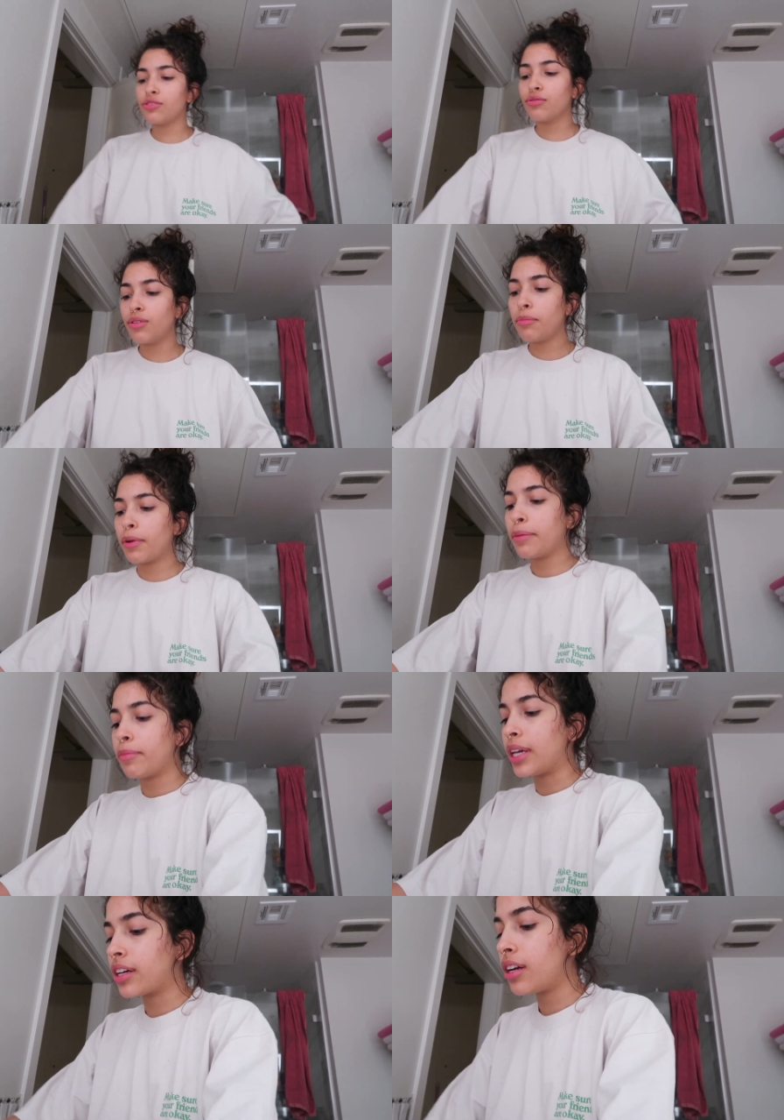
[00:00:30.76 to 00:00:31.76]
do my
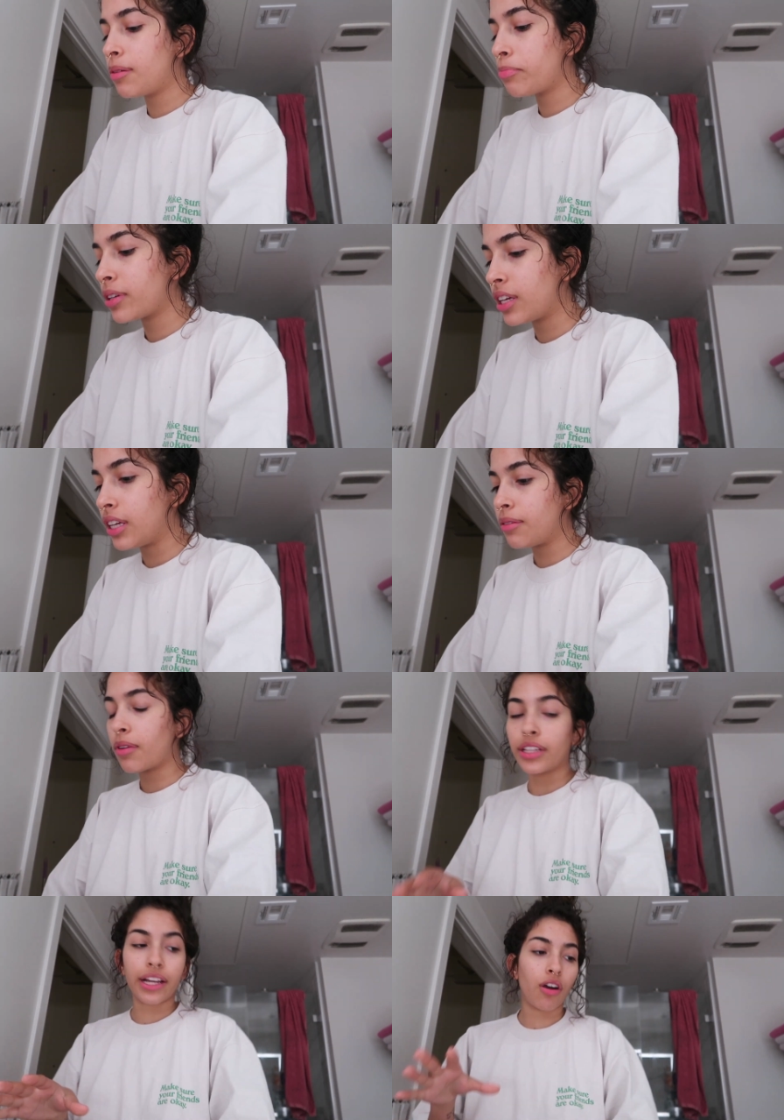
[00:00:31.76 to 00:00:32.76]
makeup in
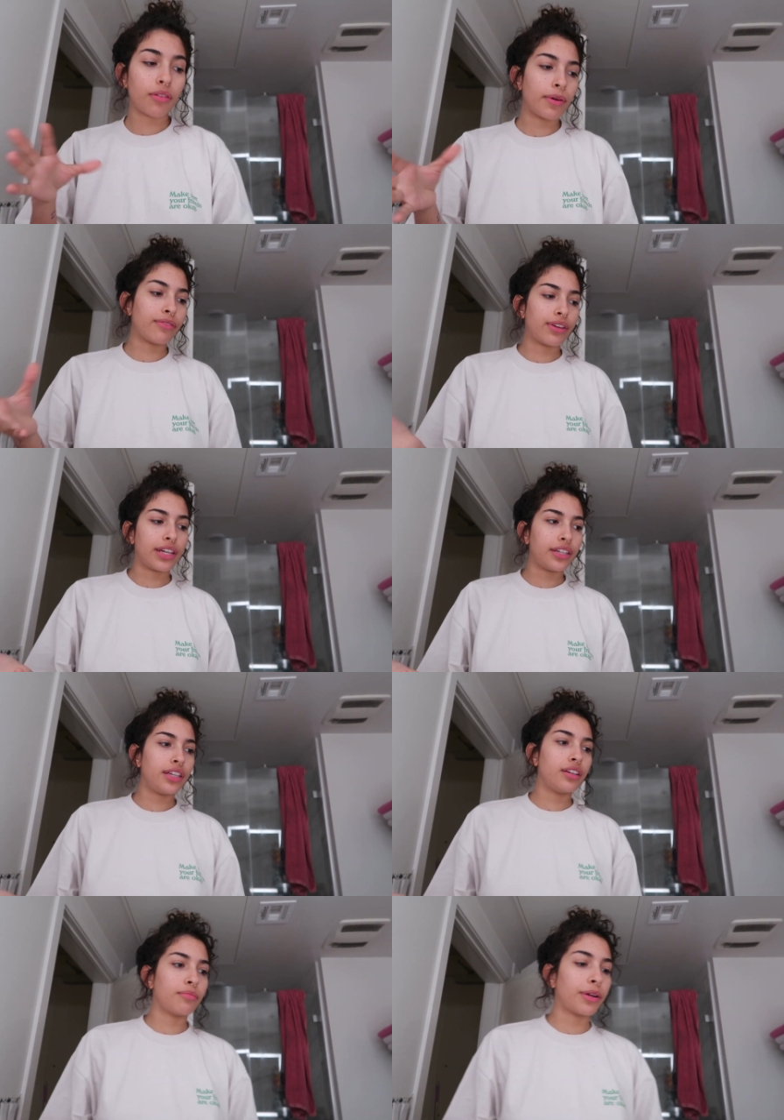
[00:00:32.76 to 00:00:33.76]
like on my
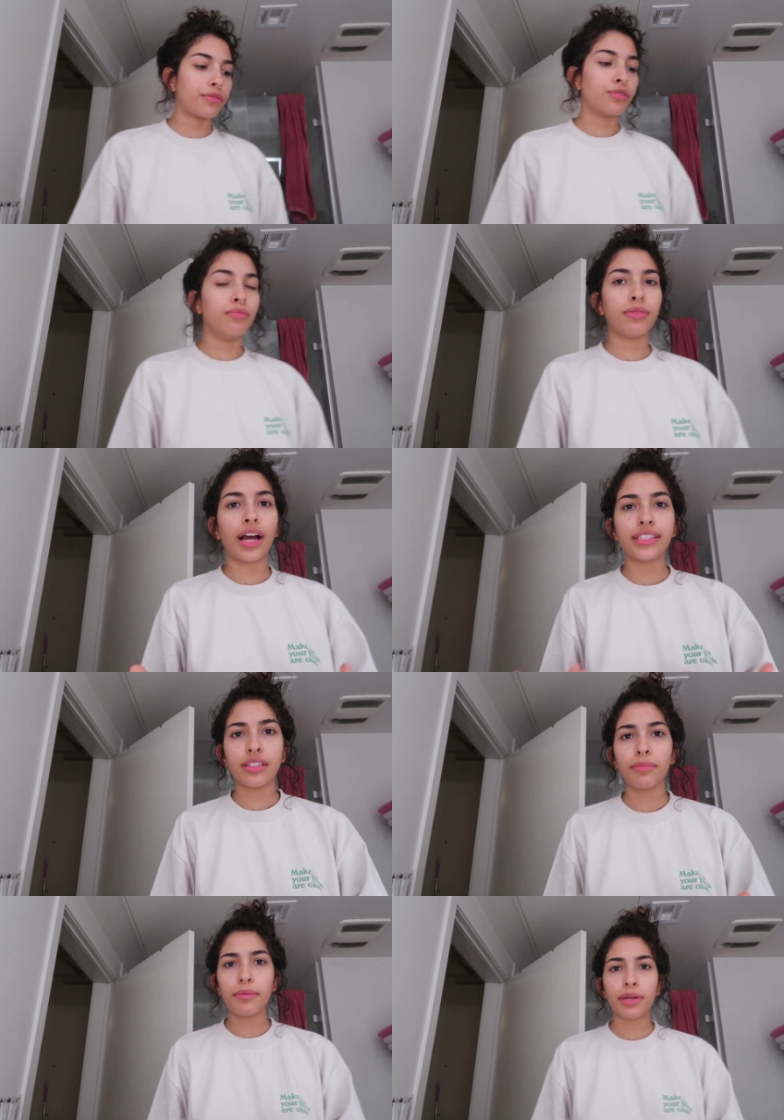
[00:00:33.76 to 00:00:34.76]
vanity in my room, but I
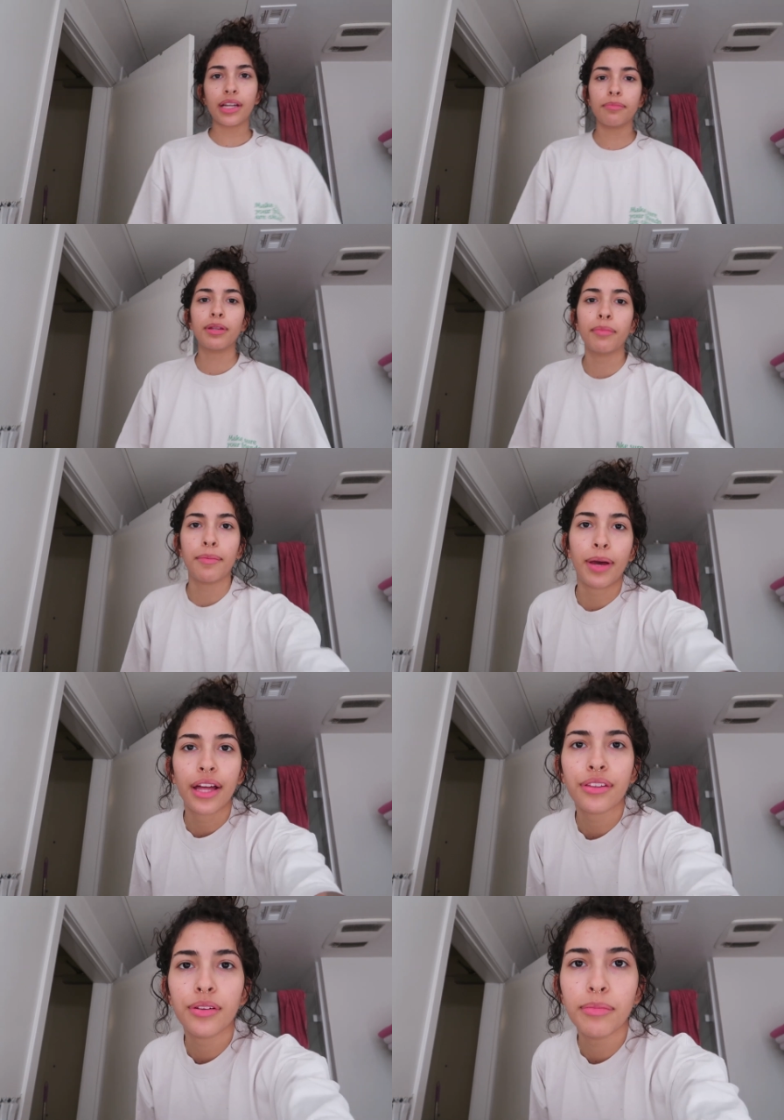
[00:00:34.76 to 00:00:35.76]
did my makeup in my
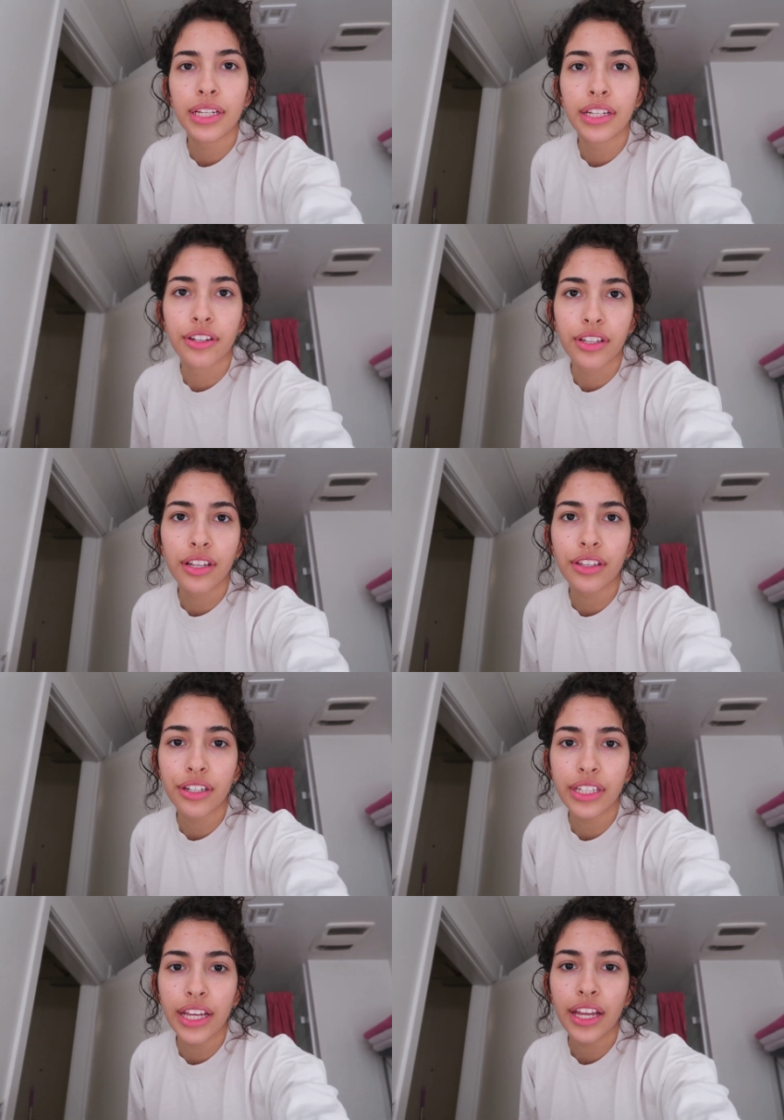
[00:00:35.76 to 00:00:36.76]
bathroom in here the
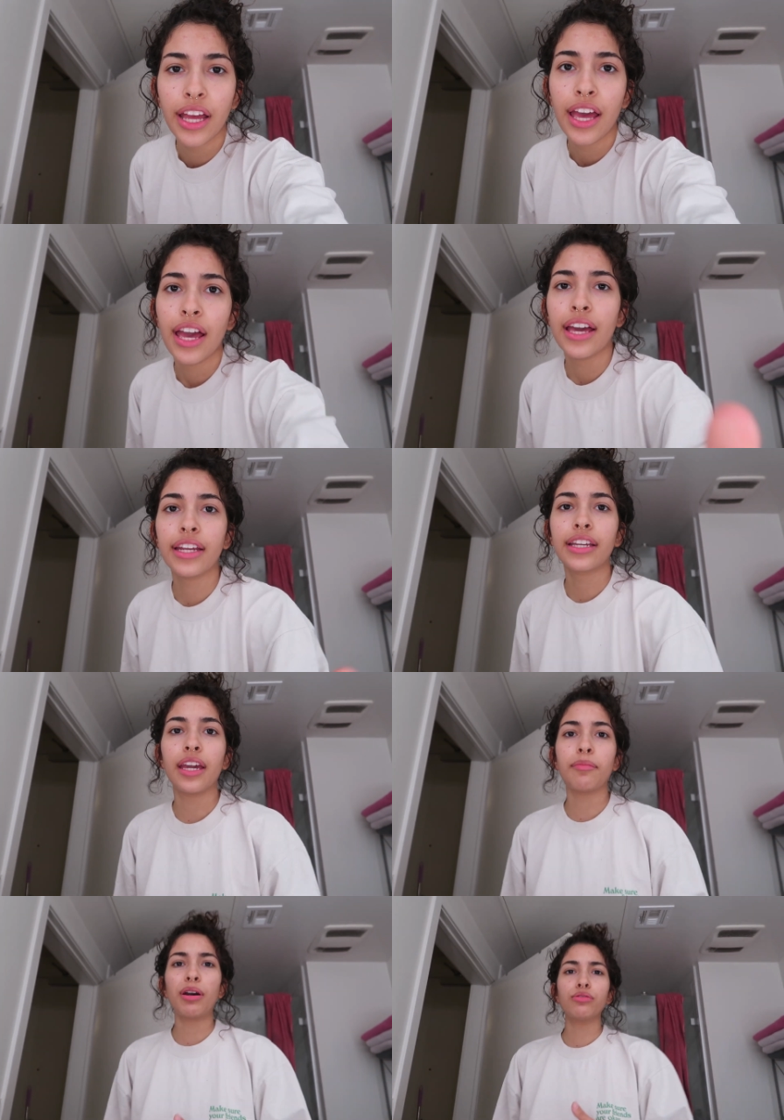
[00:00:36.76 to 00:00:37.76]
other day and it
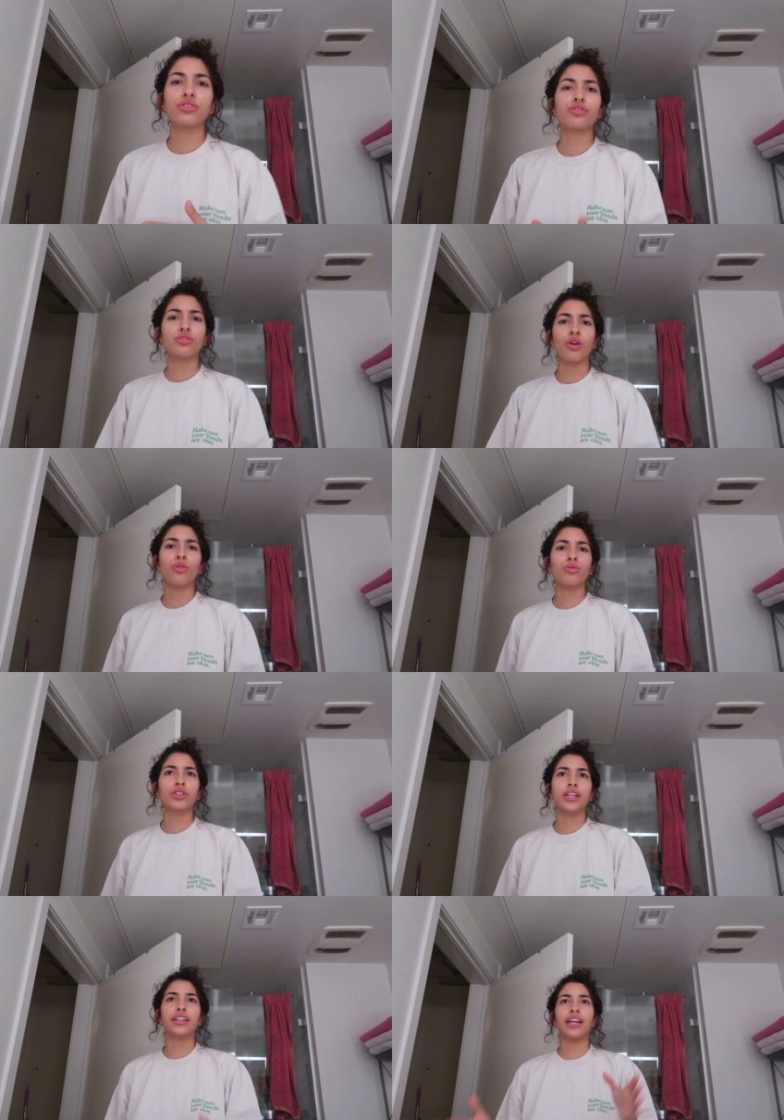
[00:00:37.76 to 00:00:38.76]
came out so
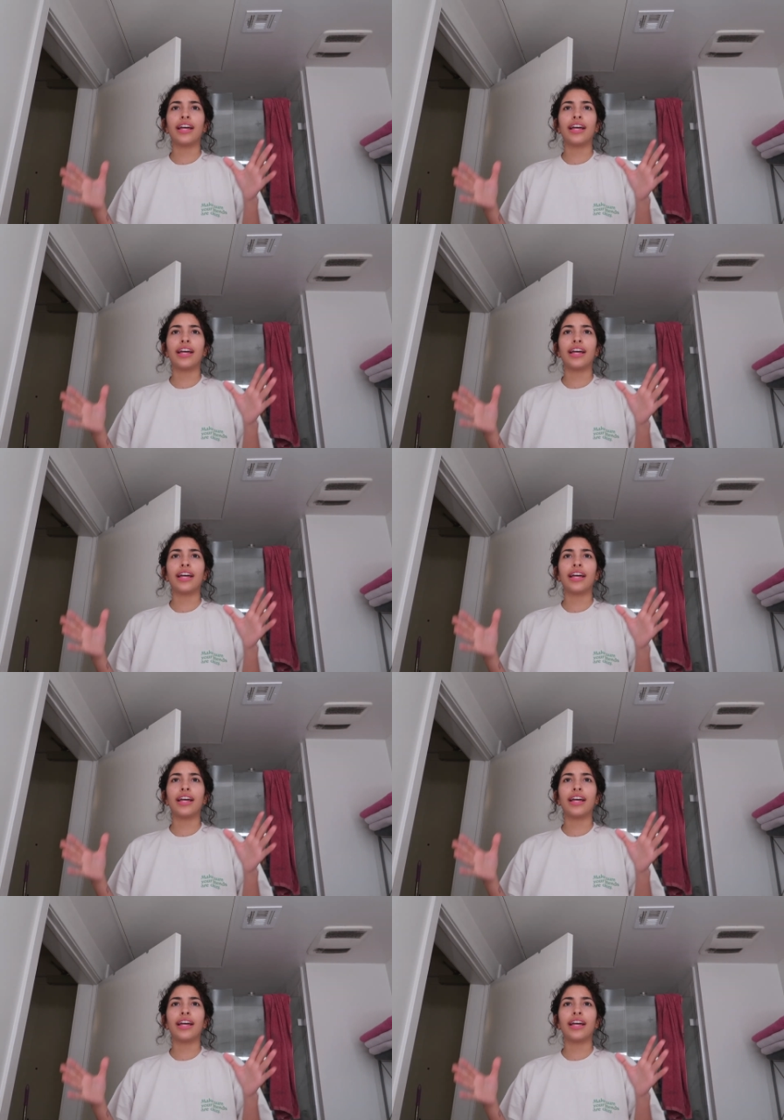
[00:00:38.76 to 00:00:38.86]
good.